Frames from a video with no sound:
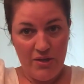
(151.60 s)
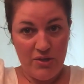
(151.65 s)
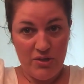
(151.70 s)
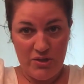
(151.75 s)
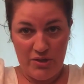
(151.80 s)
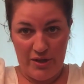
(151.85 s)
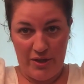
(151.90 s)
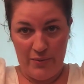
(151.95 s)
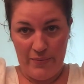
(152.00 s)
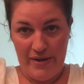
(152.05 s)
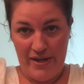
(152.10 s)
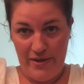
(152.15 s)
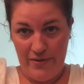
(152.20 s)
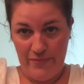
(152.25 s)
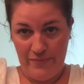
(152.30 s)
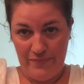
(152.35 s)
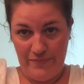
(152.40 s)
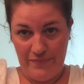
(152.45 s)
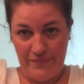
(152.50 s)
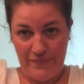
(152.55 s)
So here we go.
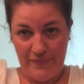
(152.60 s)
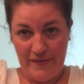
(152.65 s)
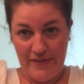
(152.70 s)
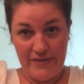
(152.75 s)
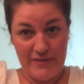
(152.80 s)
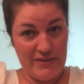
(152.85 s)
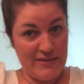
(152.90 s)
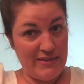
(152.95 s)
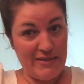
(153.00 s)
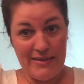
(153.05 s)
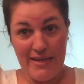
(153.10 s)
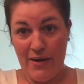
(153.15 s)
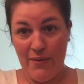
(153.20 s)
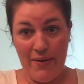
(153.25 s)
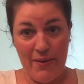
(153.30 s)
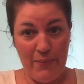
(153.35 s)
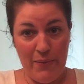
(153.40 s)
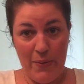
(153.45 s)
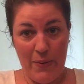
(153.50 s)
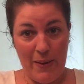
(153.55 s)
So this is how
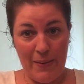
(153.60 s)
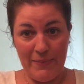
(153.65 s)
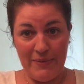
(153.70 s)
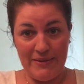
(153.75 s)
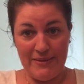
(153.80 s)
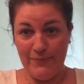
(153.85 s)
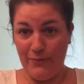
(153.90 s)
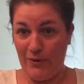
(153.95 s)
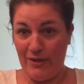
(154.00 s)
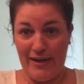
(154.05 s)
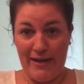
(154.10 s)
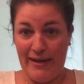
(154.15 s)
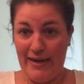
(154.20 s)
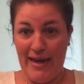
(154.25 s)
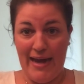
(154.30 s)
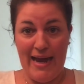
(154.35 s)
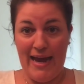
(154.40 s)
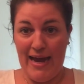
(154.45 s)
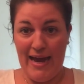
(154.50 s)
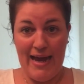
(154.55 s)
I woke up this
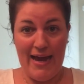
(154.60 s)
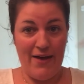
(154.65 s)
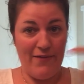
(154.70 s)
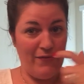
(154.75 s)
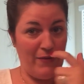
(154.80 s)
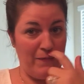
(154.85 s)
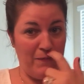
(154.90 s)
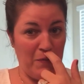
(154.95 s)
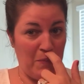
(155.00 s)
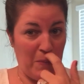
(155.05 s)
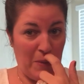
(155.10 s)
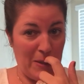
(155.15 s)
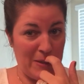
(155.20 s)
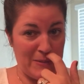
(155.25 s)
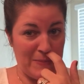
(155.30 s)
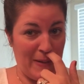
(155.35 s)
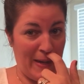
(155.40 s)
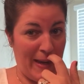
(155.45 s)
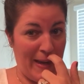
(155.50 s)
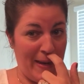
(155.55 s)
morning. I haven't even
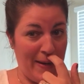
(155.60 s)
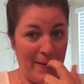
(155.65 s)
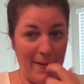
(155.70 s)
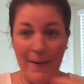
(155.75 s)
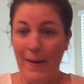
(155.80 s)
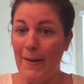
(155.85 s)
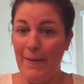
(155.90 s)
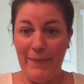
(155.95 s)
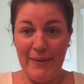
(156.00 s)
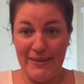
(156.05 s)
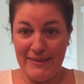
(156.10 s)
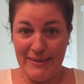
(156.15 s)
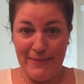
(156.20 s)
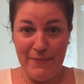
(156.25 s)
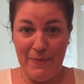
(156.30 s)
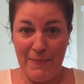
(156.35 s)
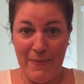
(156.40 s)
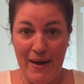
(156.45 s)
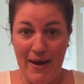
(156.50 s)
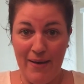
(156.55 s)
washed my hair because I'm
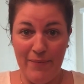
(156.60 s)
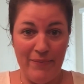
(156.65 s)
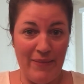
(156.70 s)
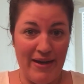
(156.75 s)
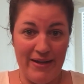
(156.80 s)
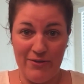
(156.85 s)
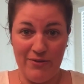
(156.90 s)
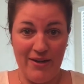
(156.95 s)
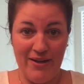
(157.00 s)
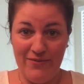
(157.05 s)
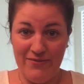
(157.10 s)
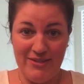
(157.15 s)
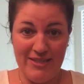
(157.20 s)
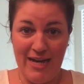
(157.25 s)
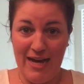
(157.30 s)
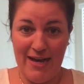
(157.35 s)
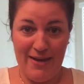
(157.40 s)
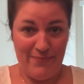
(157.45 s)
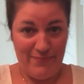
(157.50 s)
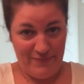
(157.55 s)
a mom. I don't have
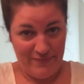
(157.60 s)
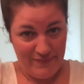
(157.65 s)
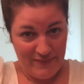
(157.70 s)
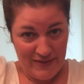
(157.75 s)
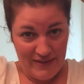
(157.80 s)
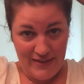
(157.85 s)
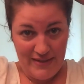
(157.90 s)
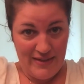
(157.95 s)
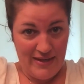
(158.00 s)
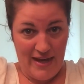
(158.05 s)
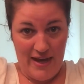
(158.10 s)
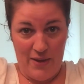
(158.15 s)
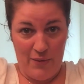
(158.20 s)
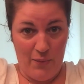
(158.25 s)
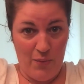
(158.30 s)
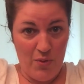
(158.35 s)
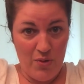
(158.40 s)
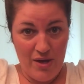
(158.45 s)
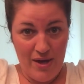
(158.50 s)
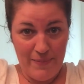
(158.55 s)
time. I
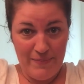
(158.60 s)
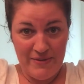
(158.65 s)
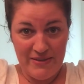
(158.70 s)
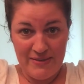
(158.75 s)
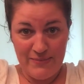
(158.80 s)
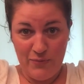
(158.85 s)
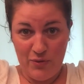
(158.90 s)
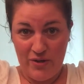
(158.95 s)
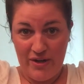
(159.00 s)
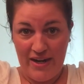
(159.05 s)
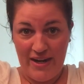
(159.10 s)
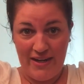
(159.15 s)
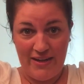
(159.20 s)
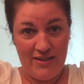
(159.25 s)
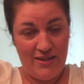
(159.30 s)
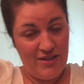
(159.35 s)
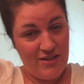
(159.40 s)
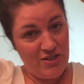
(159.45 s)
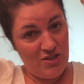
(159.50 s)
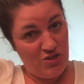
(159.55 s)
woke up this
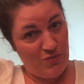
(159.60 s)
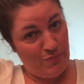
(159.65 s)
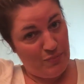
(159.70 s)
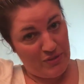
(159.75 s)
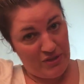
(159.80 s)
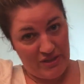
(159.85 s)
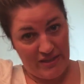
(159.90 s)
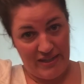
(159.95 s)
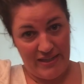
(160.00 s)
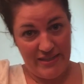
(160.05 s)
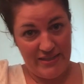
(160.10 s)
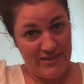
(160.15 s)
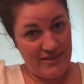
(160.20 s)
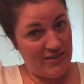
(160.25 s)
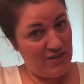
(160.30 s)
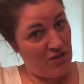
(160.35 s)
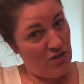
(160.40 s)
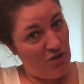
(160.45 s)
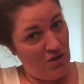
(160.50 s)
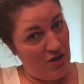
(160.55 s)
morning, put the kids in
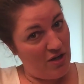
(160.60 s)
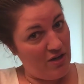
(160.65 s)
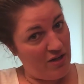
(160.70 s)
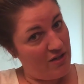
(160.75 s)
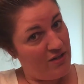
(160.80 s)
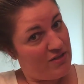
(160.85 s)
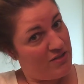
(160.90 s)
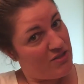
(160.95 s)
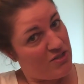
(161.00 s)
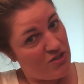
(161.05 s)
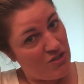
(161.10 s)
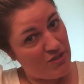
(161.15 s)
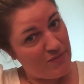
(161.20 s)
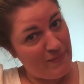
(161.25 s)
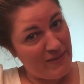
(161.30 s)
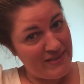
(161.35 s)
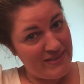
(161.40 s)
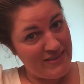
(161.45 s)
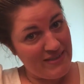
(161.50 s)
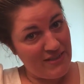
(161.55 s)
the car, took
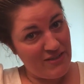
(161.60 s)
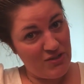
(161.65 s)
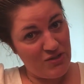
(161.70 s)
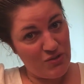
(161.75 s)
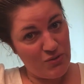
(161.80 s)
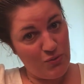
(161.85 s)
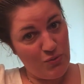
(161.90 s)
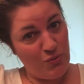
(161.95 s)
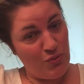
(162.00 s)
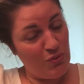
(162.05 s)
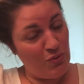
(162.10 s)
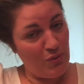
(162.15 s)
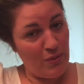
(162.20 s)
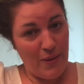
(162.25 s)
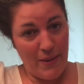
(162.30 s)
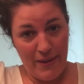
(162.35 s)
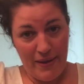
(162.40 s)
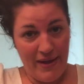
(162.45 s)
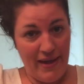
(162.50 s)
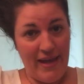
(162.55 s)
my son to
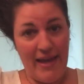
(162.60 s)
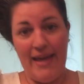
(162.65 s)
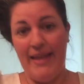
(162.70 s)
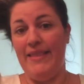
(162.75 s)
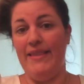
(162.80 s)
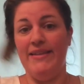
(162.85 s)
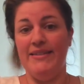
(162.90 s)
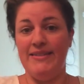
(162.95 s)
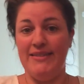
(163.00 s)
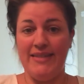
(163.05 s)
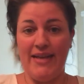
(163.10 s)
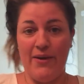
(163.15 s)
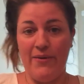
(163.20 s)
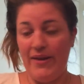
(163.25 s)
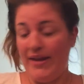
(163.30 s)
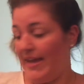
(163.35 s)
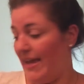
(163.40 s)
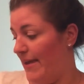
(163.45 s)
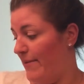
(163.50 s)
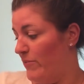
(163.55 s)
school, and this is how
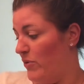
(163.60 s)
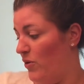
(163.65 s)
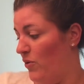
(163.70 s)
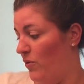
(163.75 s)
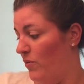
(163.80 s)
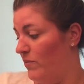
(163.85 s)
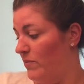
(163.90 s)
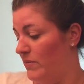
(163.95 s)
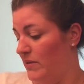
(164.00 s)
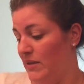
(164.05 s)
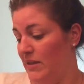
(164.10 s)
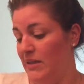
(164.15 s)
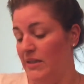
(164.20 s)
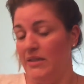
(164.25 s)
I came home.